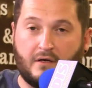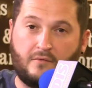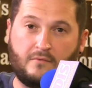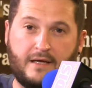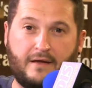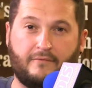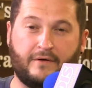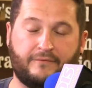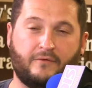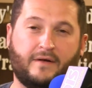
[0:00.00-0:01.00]
We
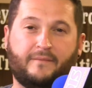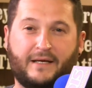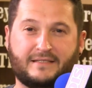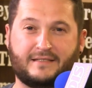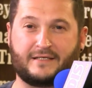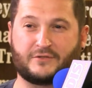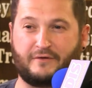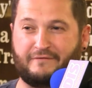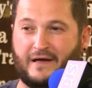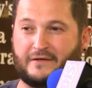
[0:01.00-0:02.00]
w one of the best things we
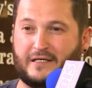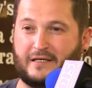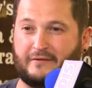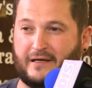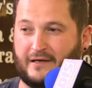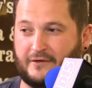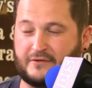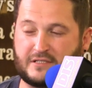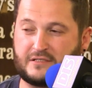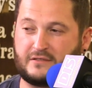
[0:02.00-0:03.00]
found in Italy. I know
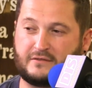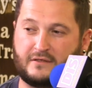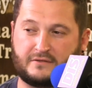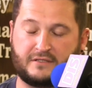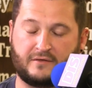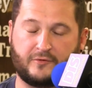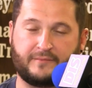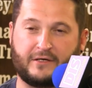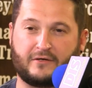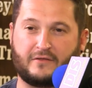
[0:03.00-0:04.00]
this is a terrible
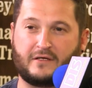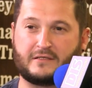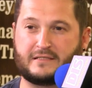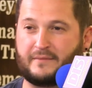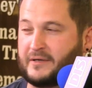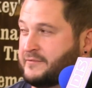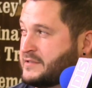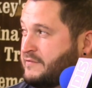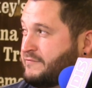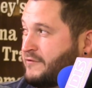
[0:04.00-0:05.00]
American thing to say, but it
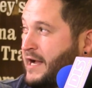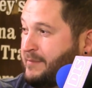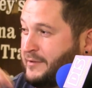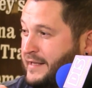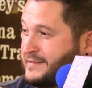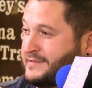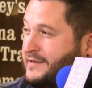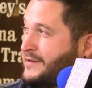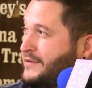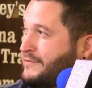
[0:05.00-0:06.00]
was the fry place yeah.